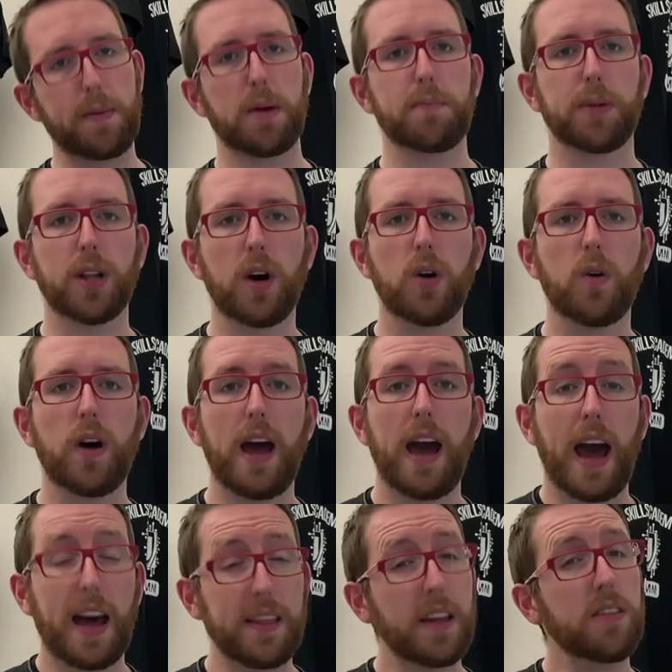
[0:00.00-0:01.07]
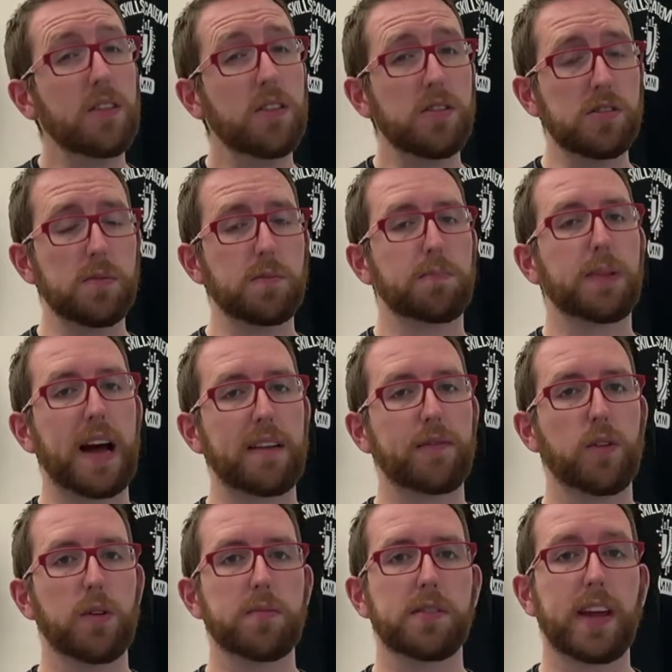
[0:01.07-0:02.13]
about below. And then there's some
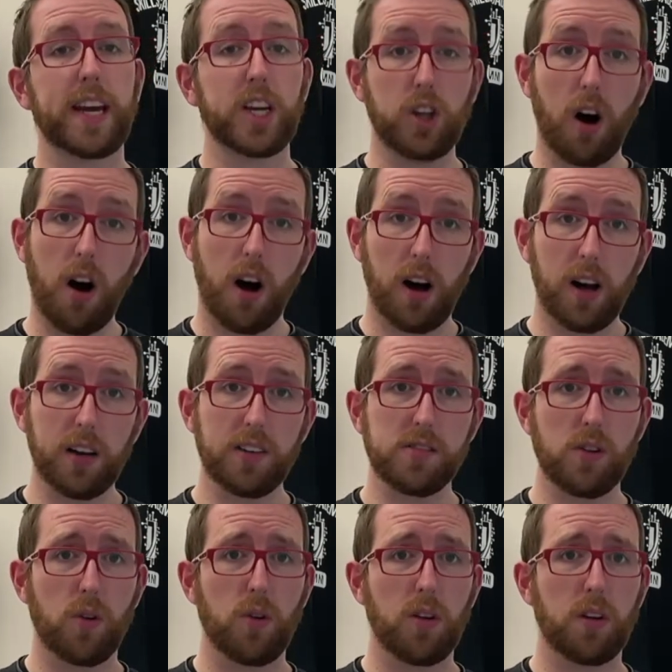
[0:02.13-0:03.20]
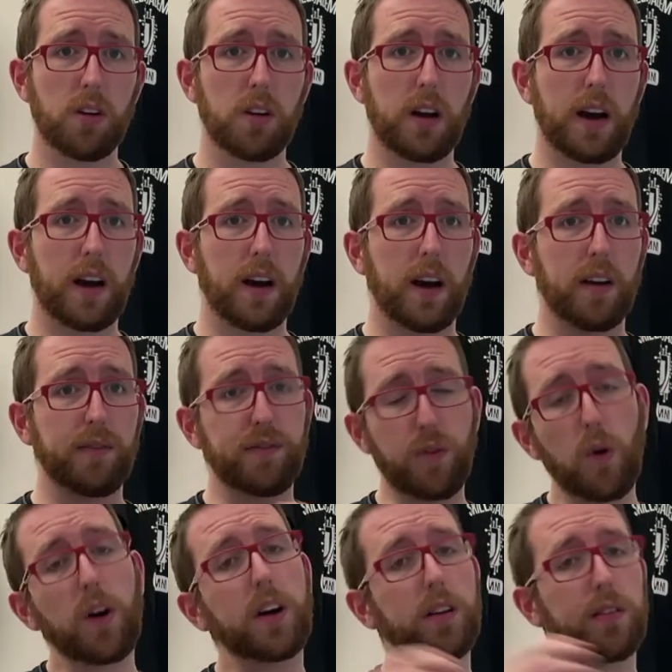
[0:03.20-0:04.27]
platforms like Gogs, or a
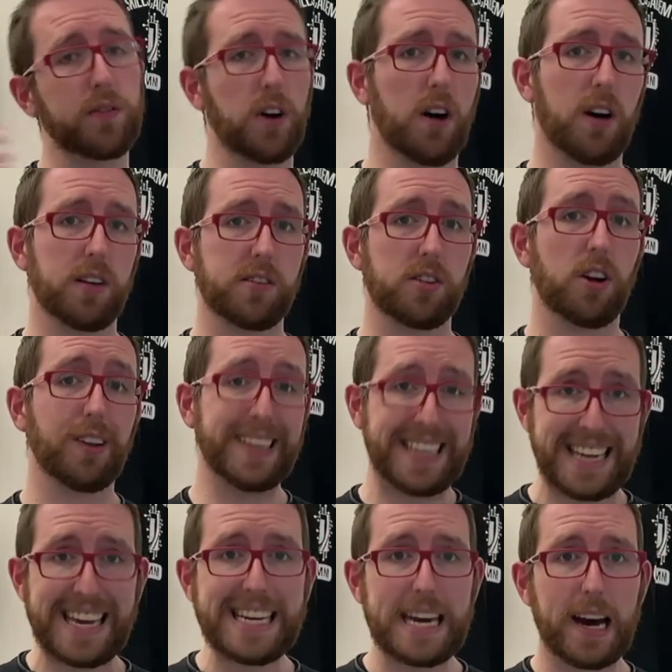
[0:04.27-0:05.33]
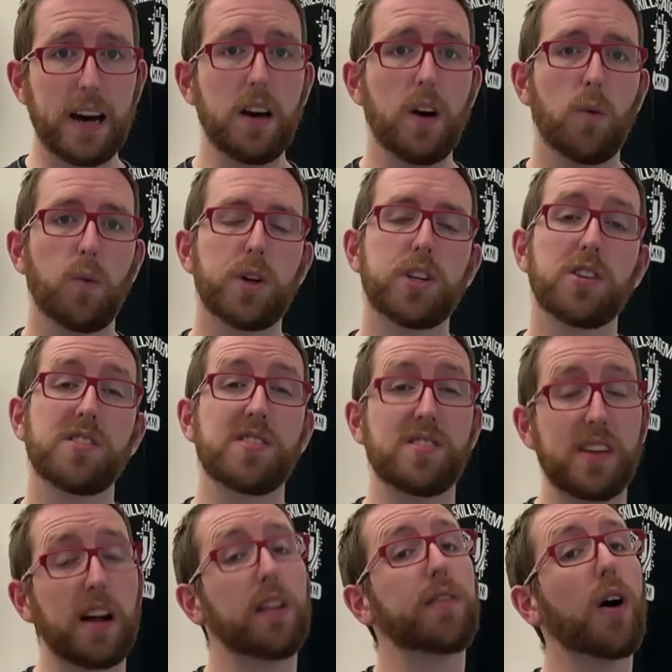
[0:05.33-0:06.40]
fork of Gogs called Gitia, which are
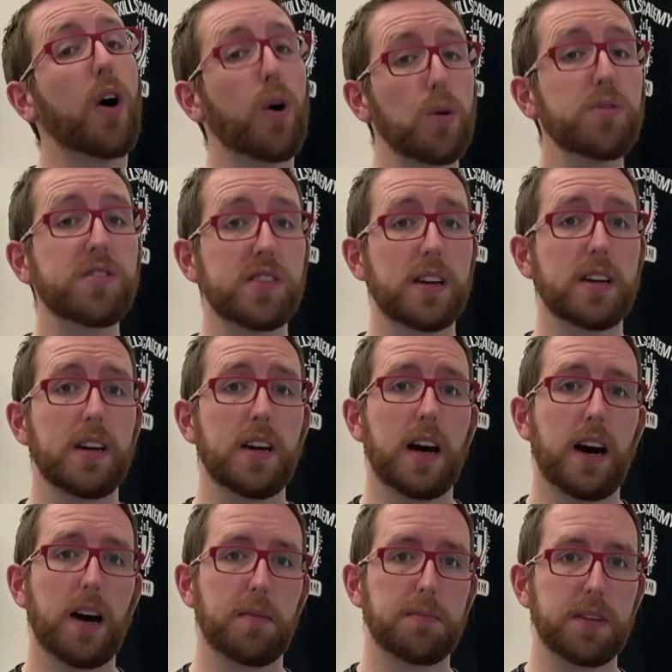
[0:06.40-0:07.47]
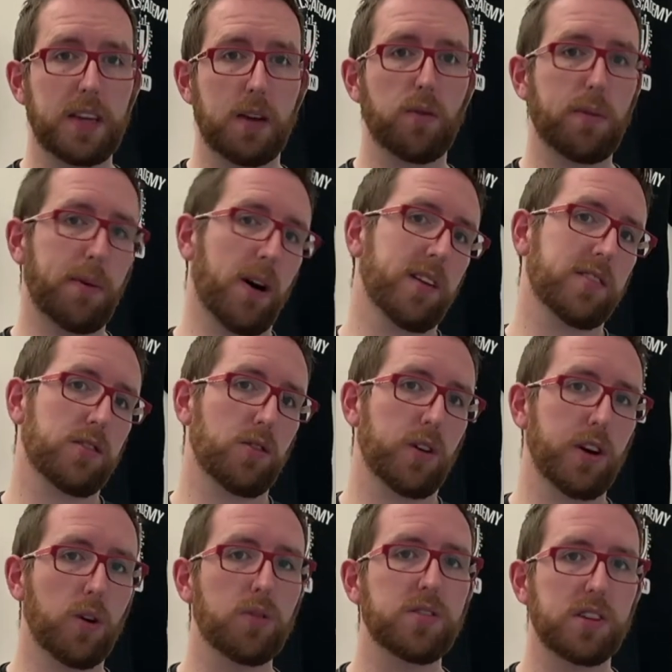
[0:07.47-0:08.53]
self-hosted Git
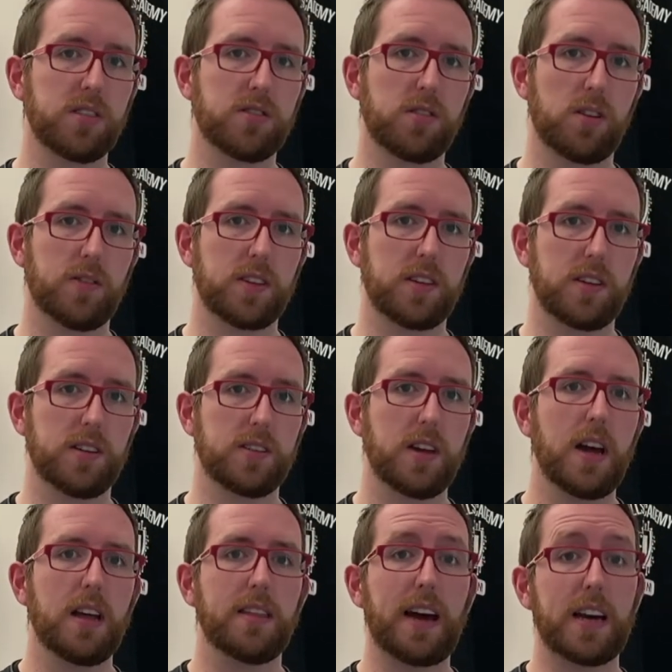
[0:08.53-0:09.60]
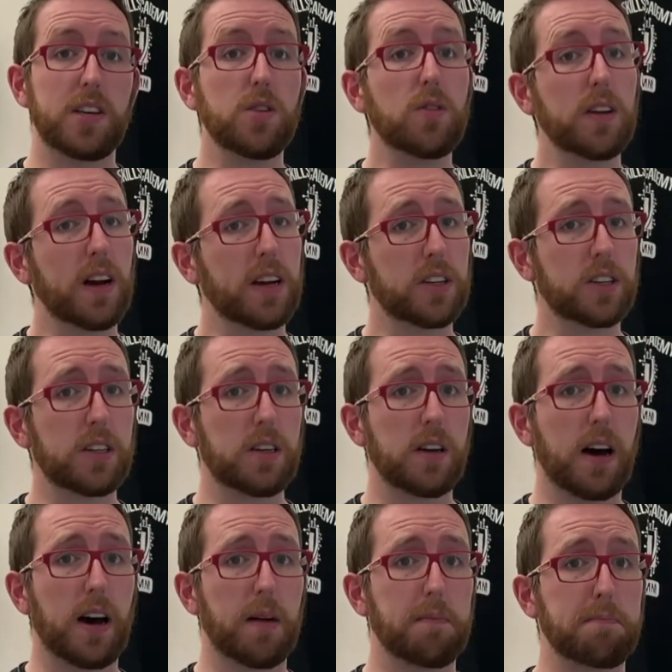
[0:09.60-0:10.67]
repository hosting services that you can
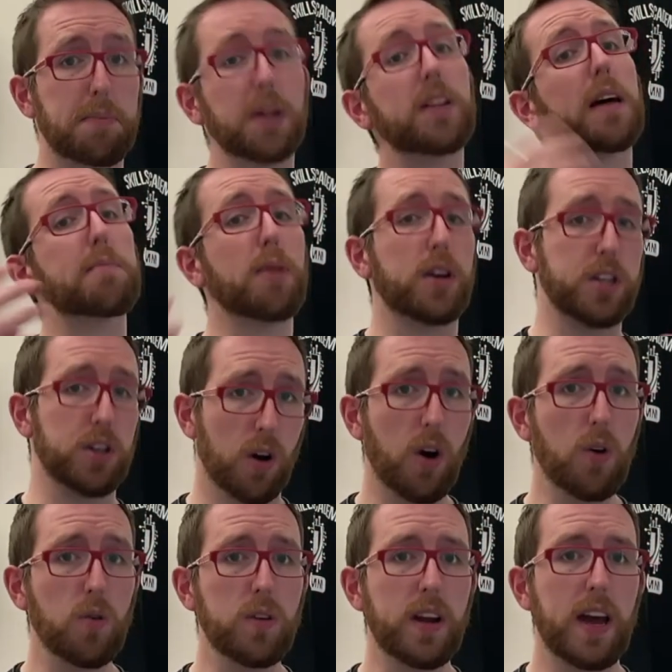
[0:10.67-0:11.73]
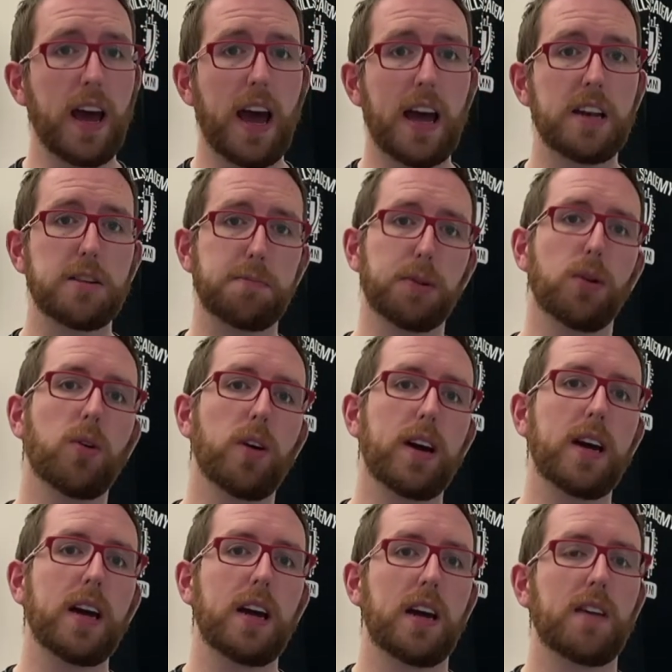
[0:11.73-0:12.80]
actually build up on your own and
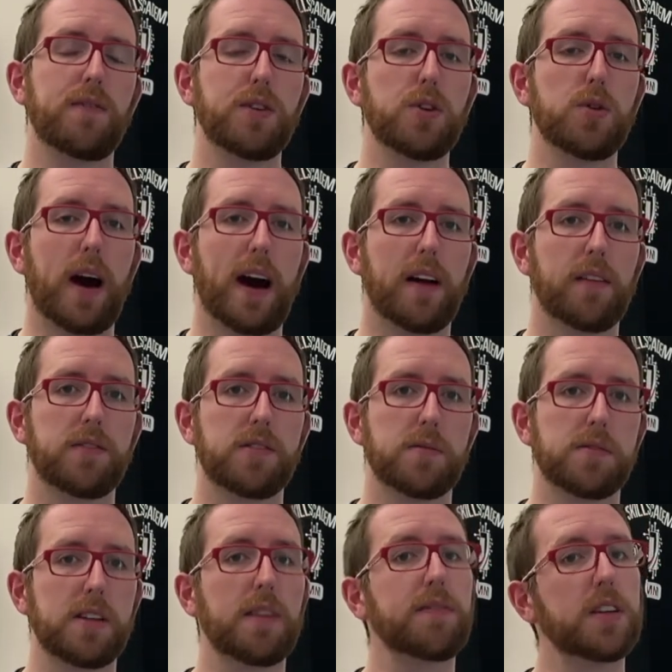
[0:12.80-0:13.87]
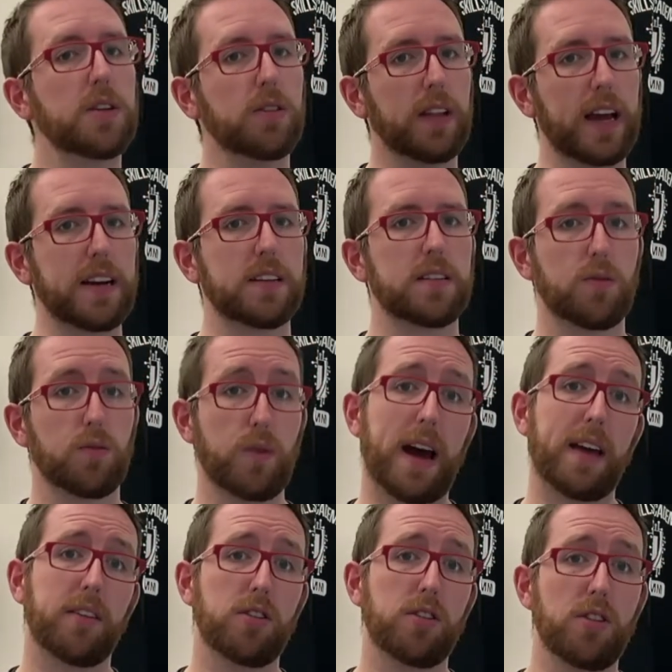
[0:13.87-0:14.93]
deploy if you have some stuff that you'd like to
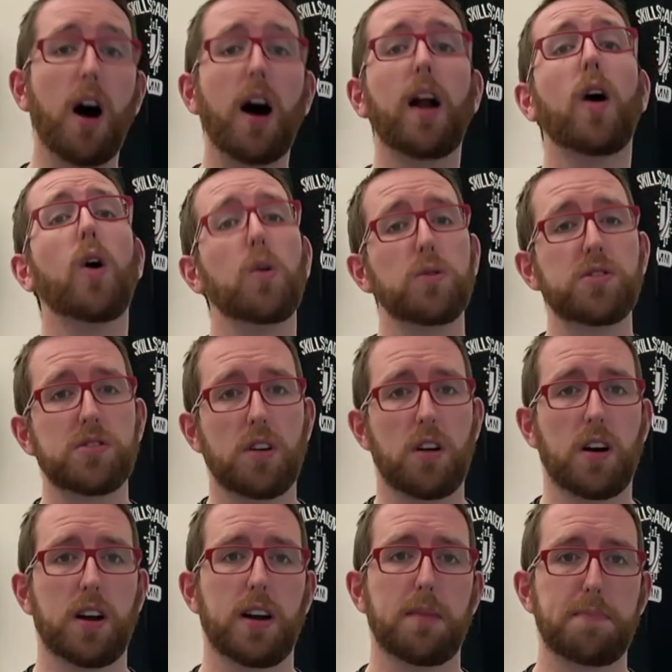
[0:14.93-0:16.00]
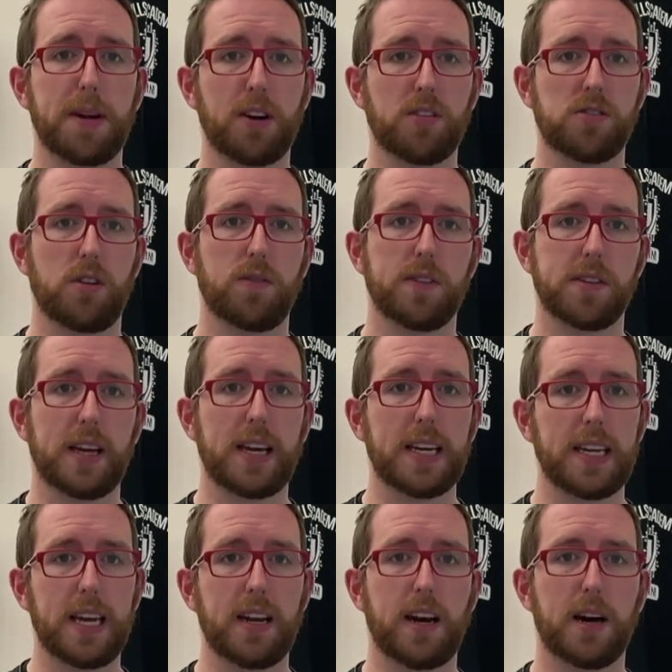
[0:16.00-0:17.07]
rather not host on a bigger service
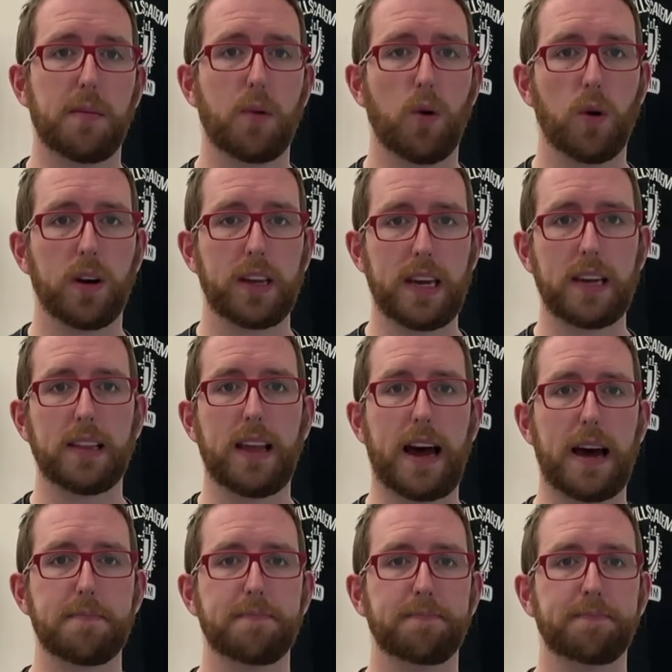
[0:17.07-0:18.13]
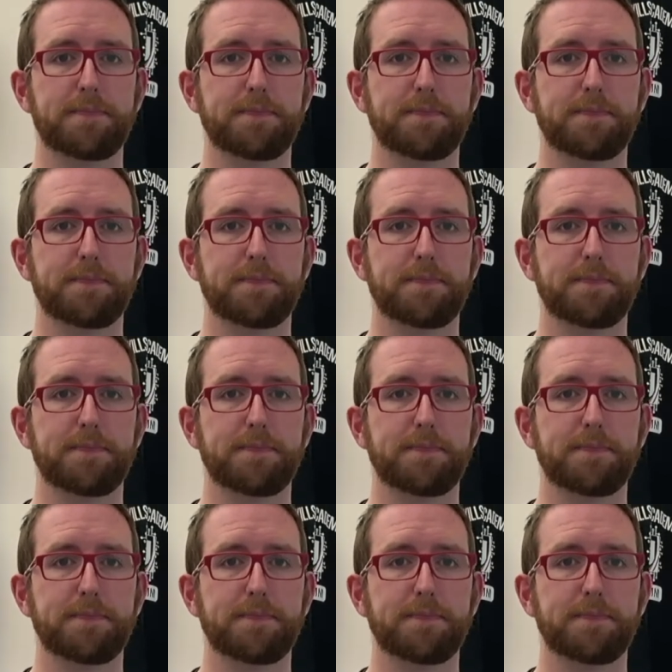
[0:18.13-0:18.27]
like GitHub or GitLab.